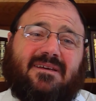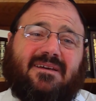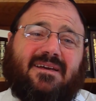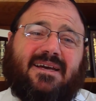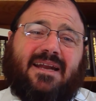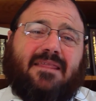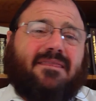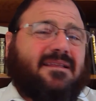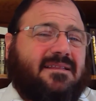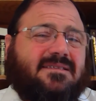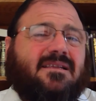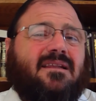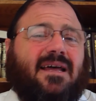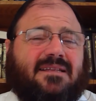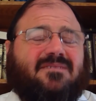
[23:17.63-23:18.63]
And I think there's a
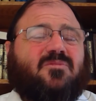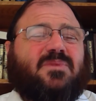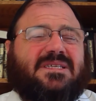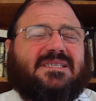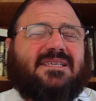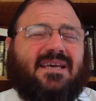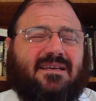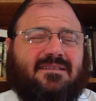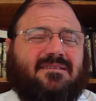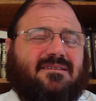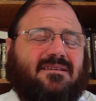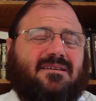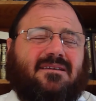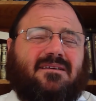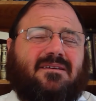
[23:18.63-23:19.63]
lot to be said,
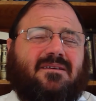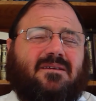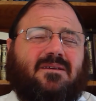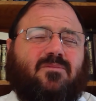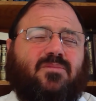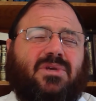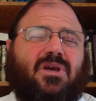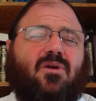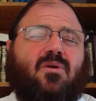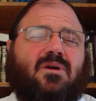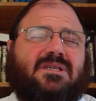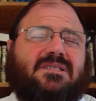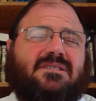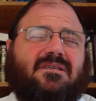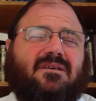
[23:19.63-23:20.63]

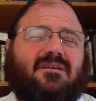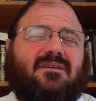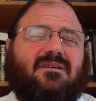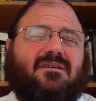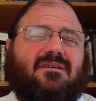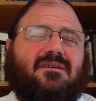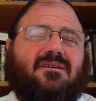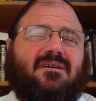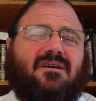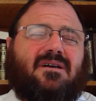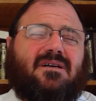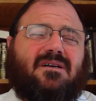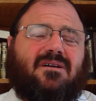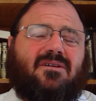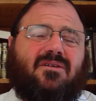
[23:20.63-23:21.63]
because
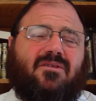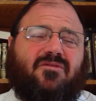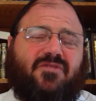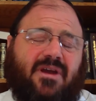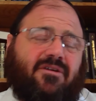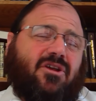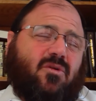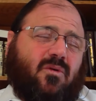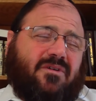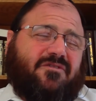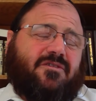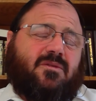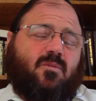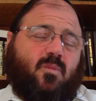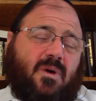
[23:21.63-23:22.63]
very
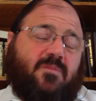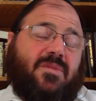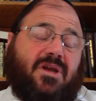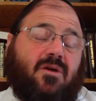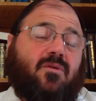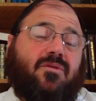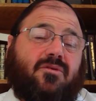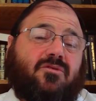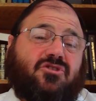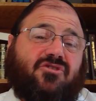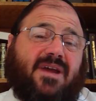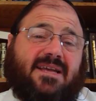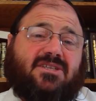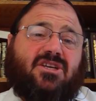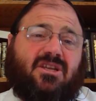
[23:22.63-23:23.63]
often when we go through
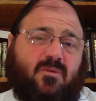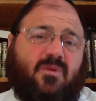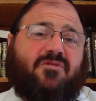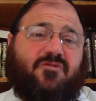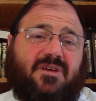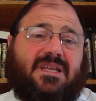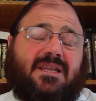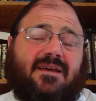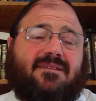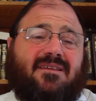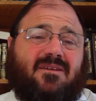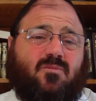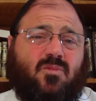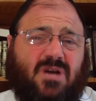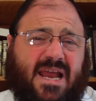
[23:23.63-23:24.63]
tragedy, we feel like
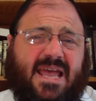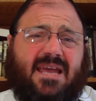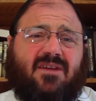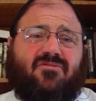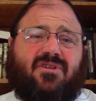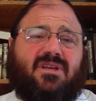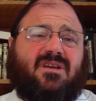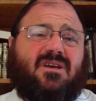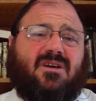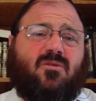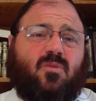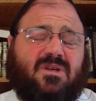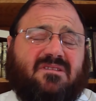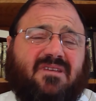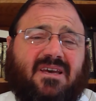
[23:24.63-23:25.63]
that. We're angry,
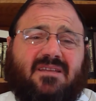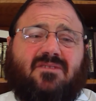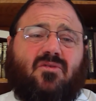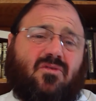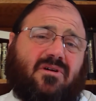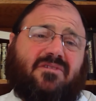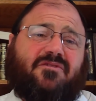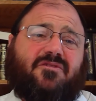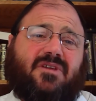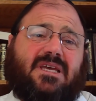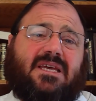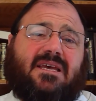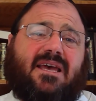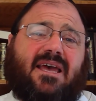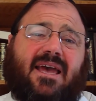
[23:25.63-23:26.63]
we're ticked off,
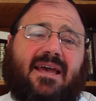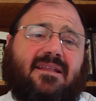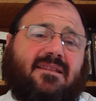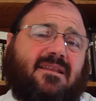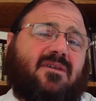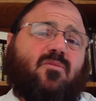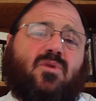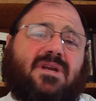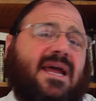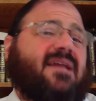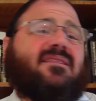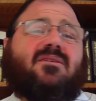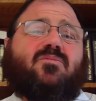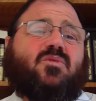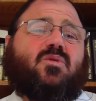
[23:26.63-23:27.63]
and we're not in
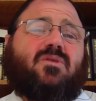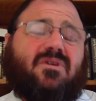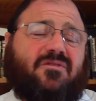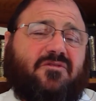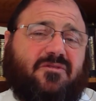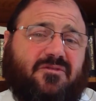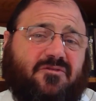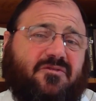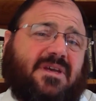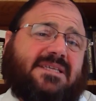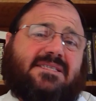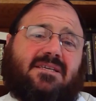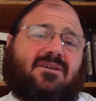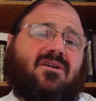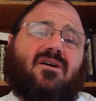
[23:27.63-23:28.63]
the mood of
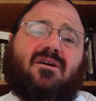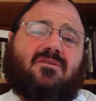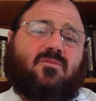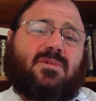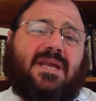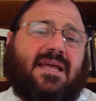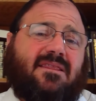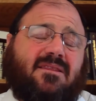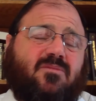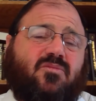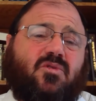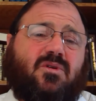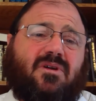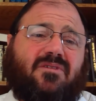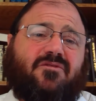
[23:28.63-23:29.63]
facing God. We're not in the
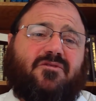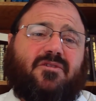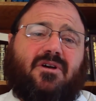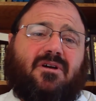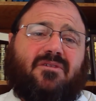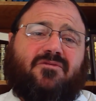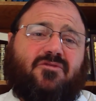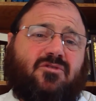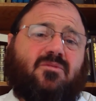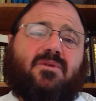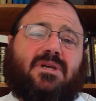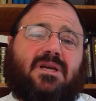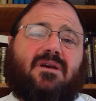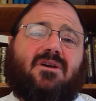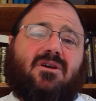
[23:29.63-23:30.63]
mood of
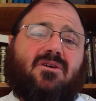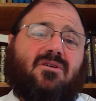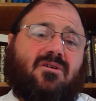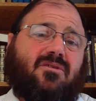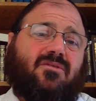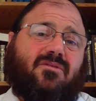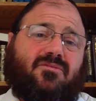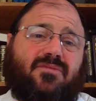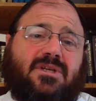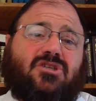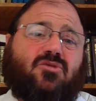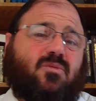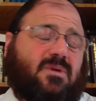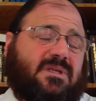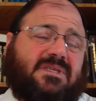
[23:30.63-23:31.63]
doing
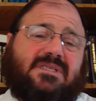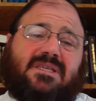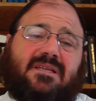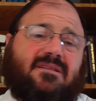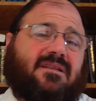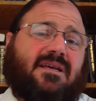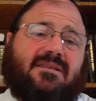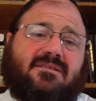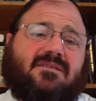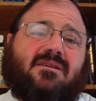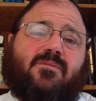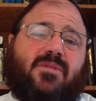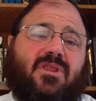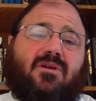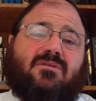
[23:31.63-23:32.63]
rituals and
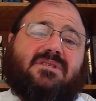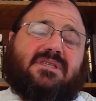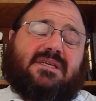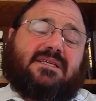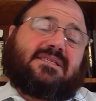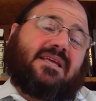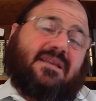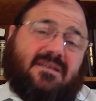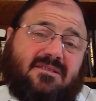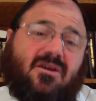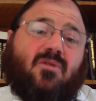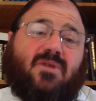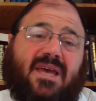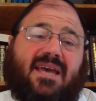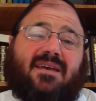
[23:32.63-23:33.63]
some of those things. And it's
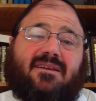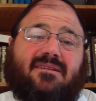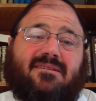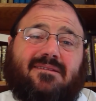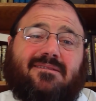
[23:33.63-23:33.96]
okay.